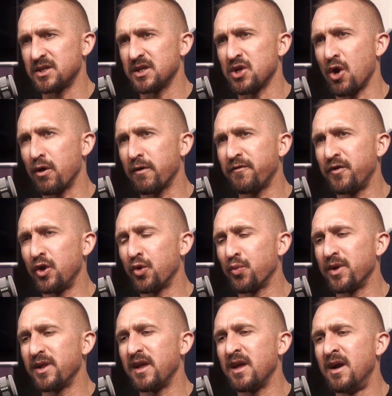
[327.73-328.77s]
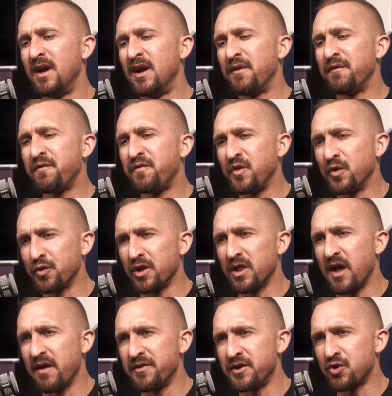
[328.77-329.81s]
It's hard for you to really feel the
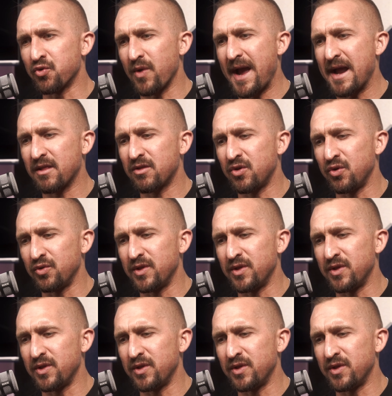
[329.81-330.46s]
love and gratitude